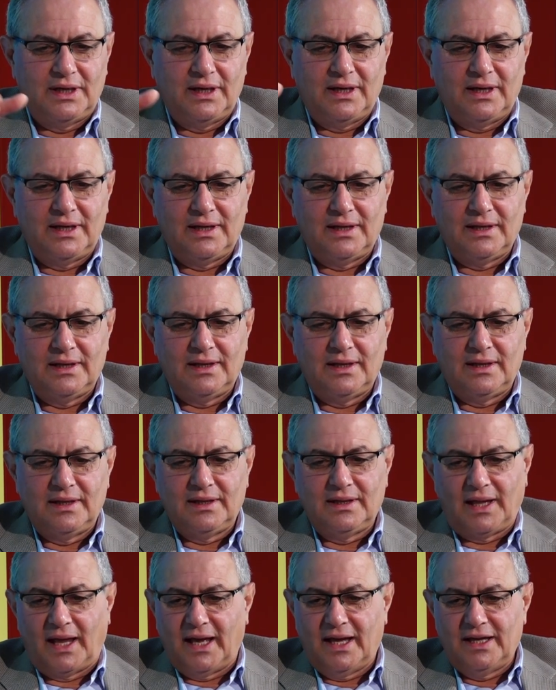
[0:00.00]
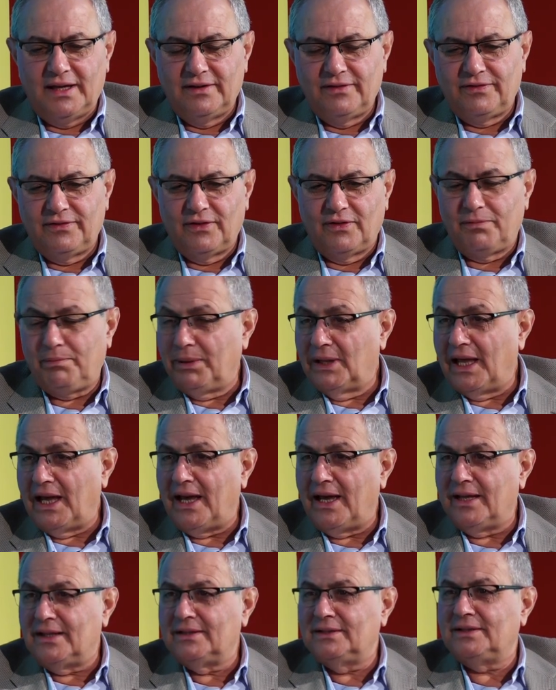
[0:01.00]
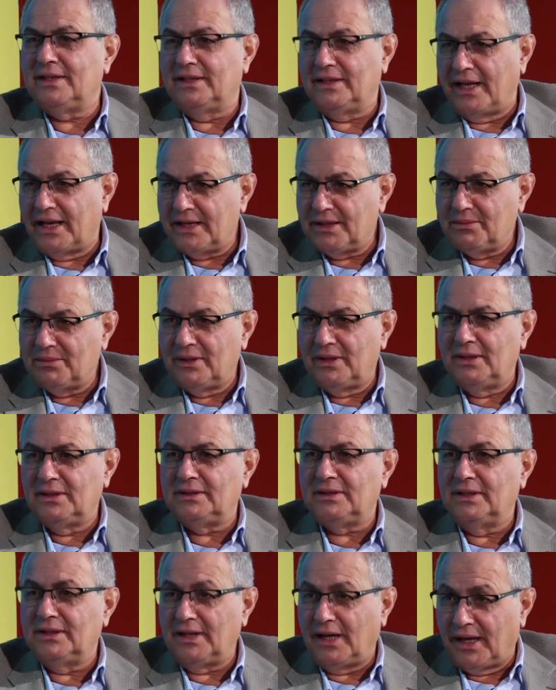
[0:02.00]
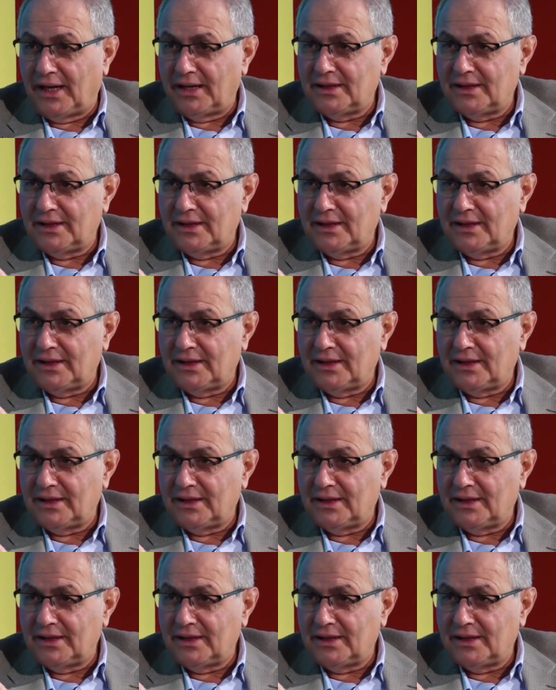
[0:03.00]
the life of plants and animals and